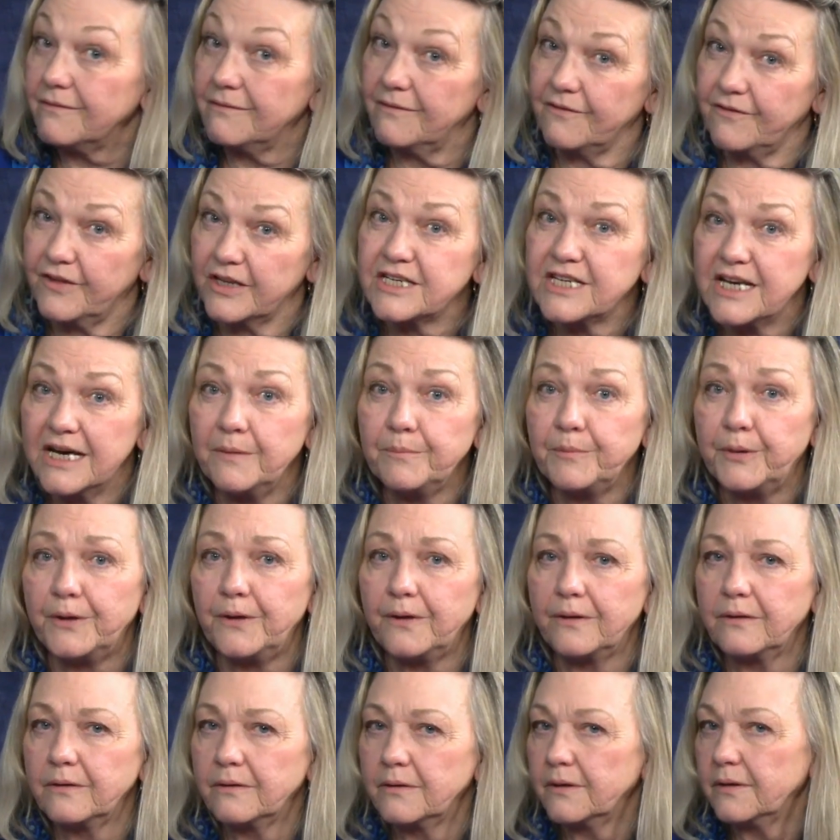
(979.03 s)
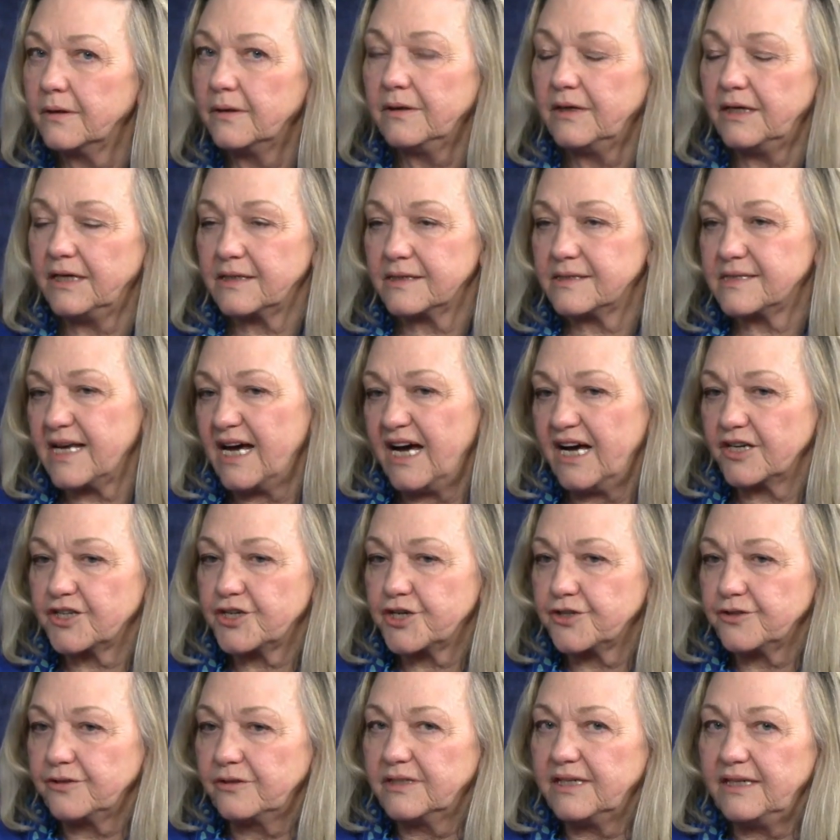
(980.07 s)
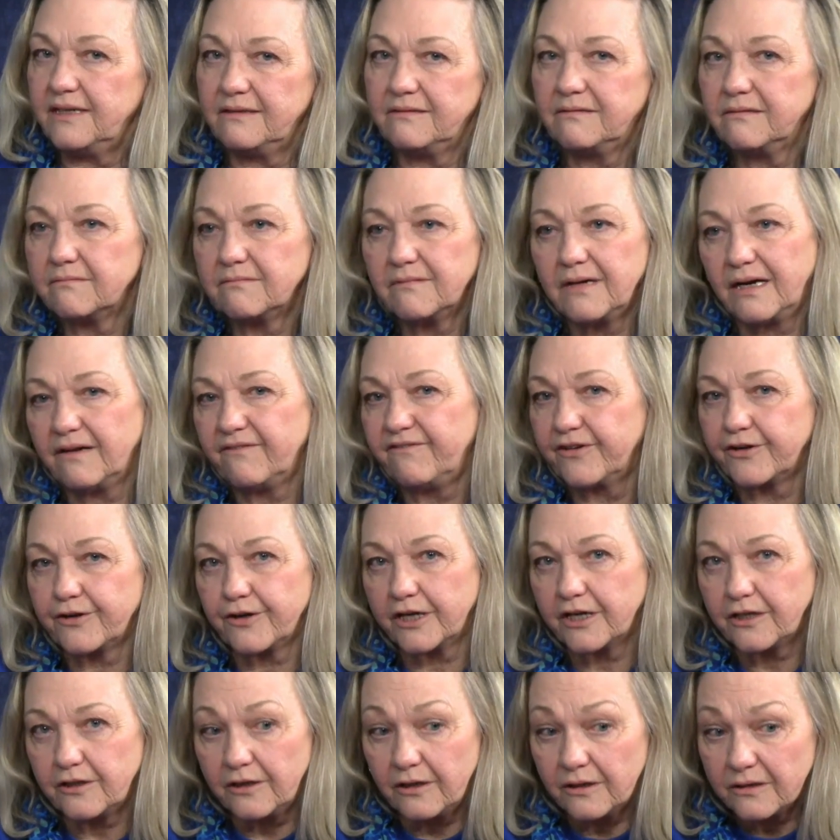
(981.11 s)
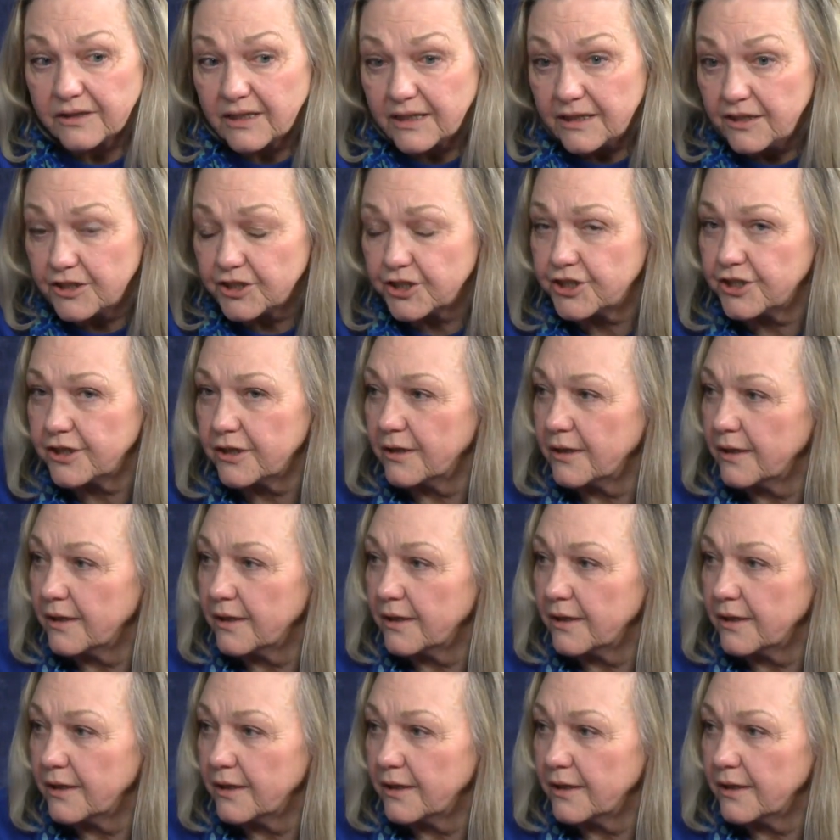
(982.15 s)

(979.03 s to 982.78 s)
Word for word: the temple. It's actually uh, very cultish.